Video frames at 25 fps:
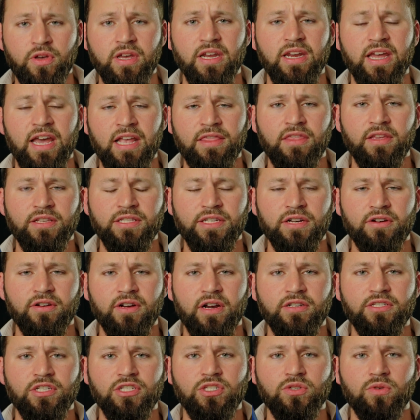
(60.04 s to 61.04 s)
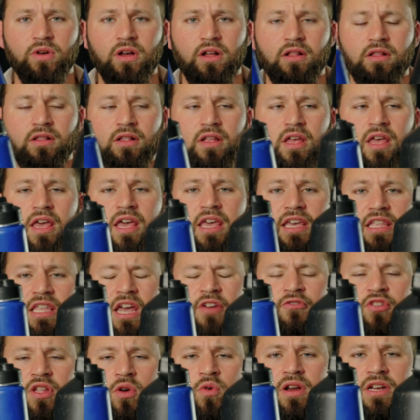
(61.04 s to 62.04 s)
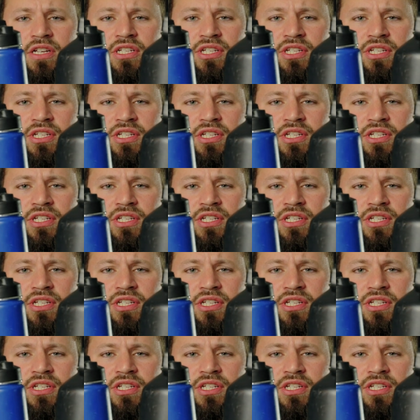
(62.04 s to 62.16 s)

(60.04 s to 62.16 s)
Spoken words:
can get these here in Eretz Yisroel, you definitely want